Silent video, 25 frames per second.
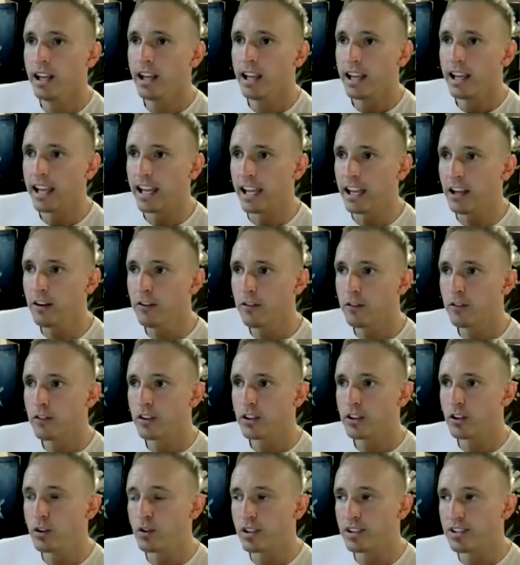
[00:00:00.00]
If
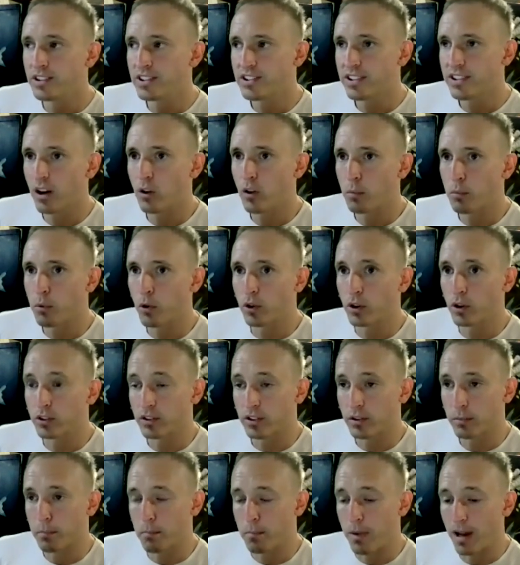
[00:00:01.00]
you can sell the product
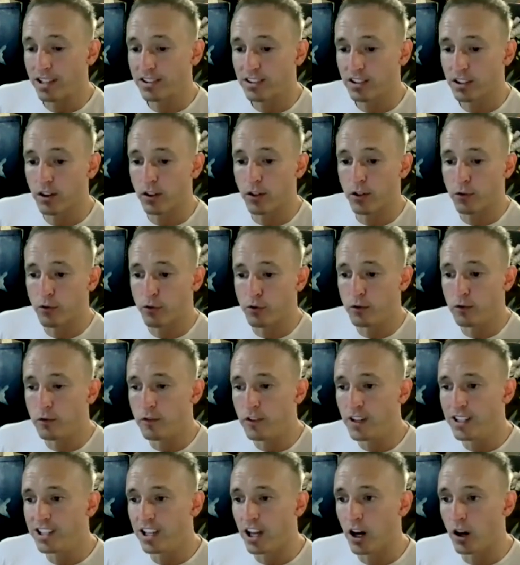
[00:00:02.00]
better through
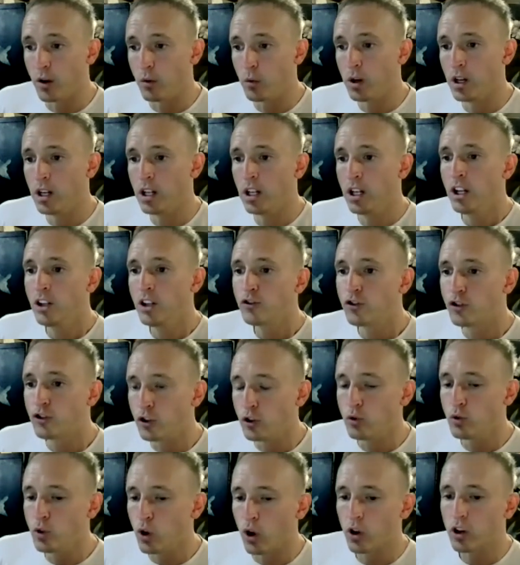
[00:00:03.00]
video, do
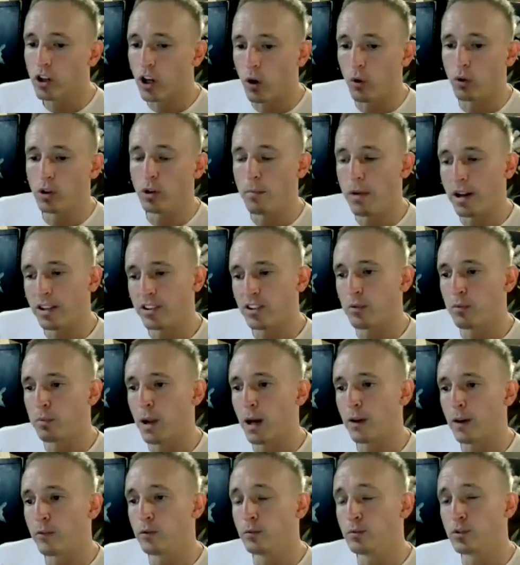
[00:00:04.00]
not go on the Meta
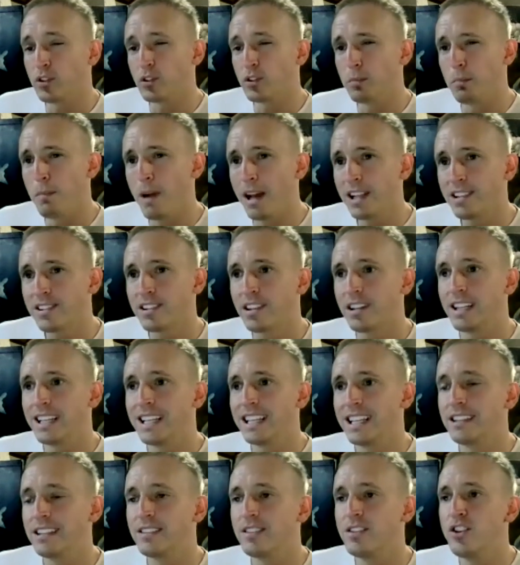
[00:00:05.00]
platforms, because Meta
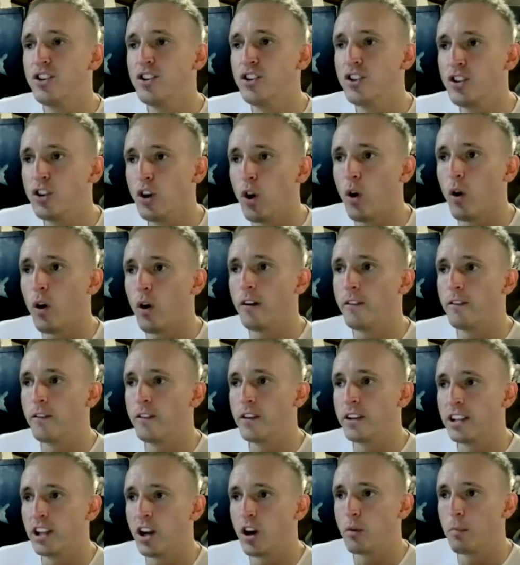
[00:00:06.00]
is not a
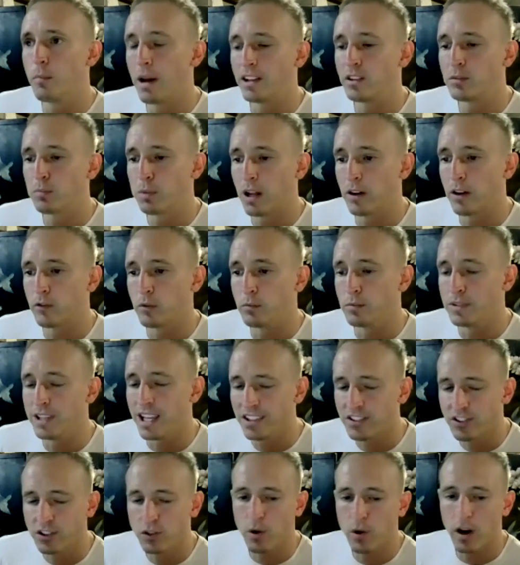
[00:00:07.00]
video-based platform.
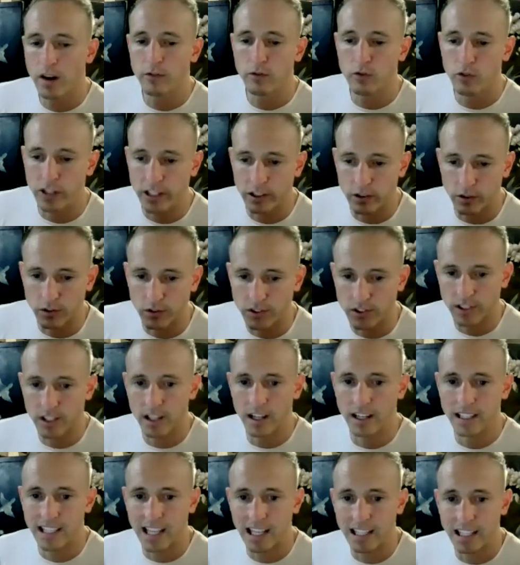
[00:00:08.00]
Yes, you have Reels, I
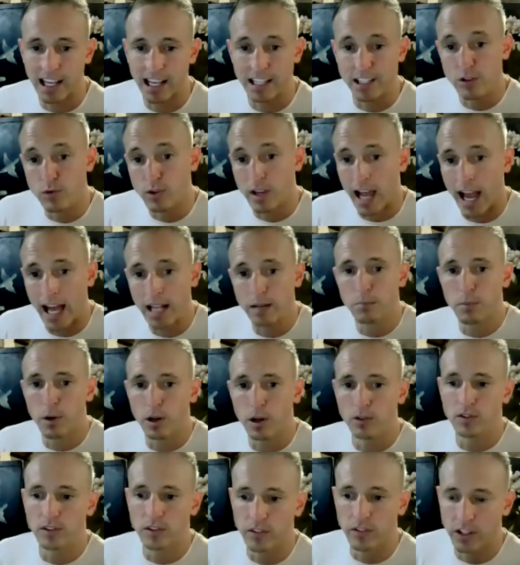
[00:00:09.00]
get it, and you can
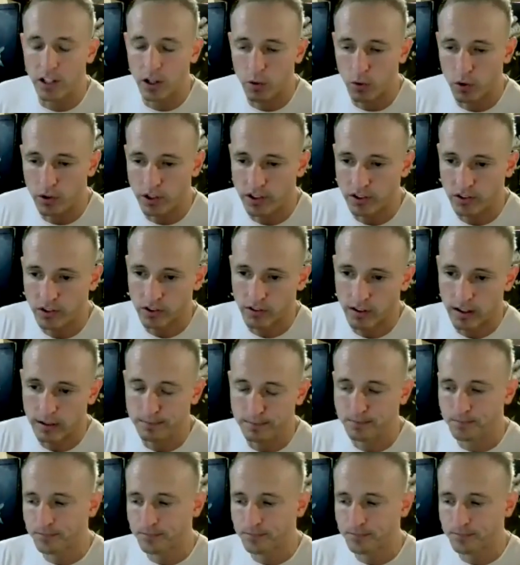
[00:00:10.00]
post a video on Instagram.